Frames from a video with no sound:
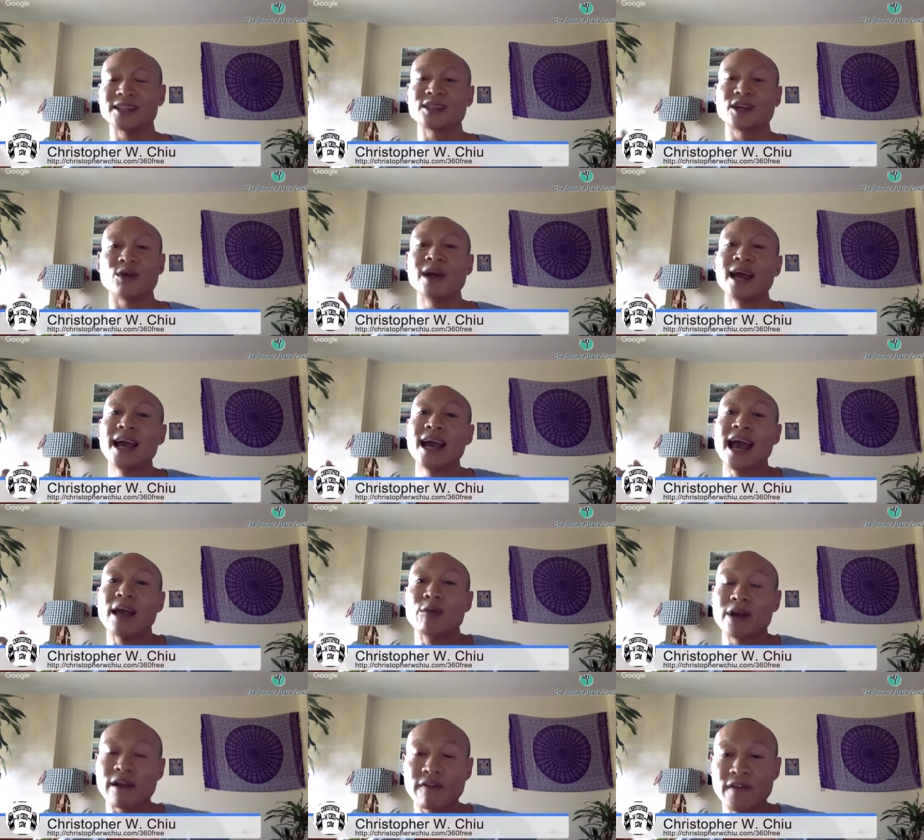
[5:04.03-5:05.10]
this. So
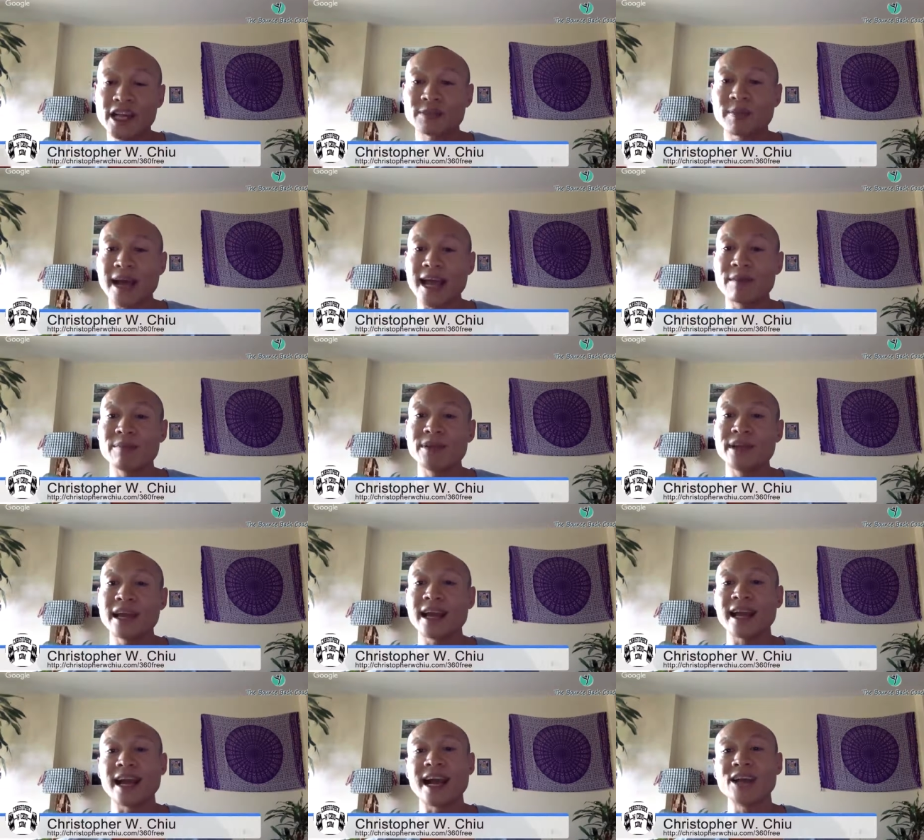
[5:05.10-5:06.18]
when I finished my M B
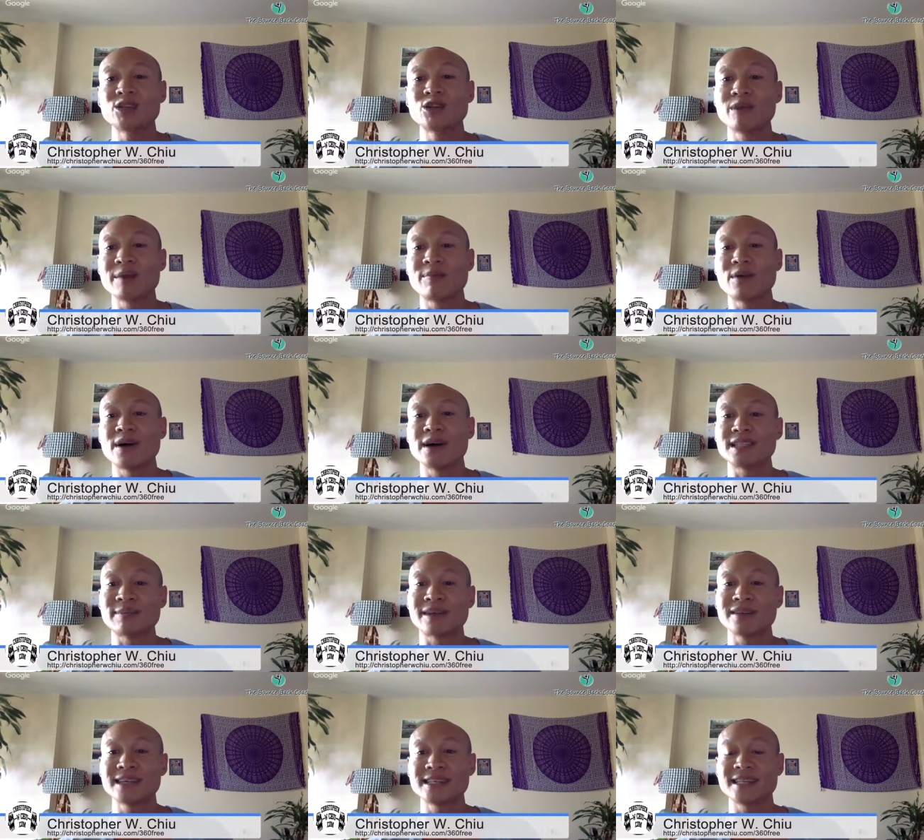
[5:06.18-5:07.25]
A, I told my boss, I'm
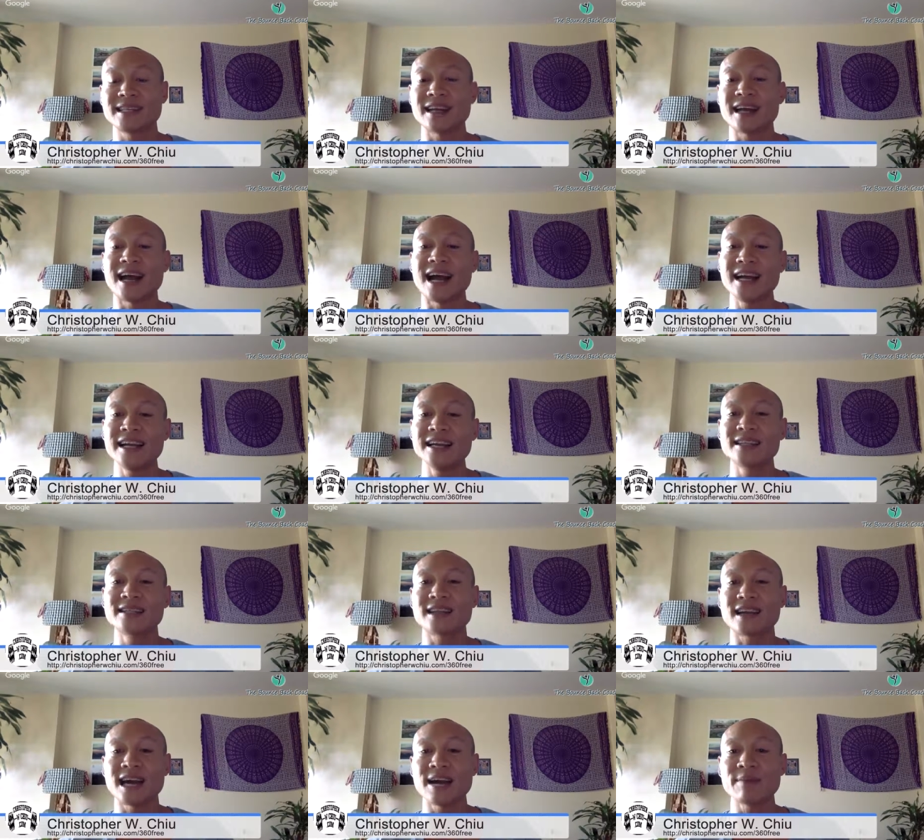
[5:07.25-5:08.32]
like, listen, I need
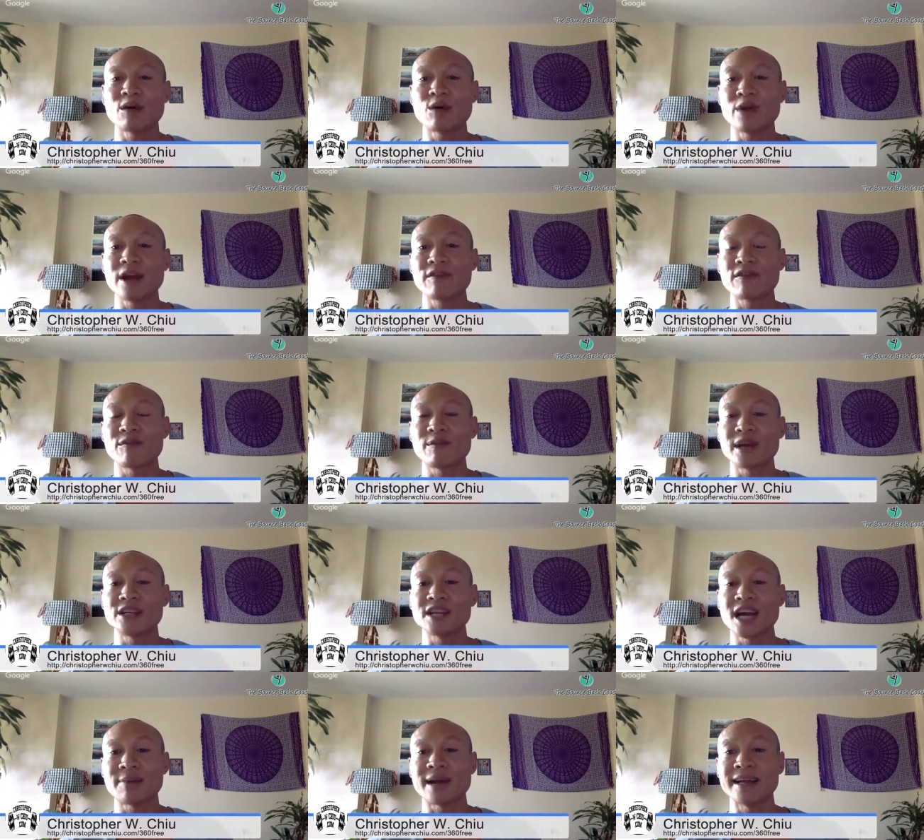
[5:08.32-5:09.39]
time away from my job.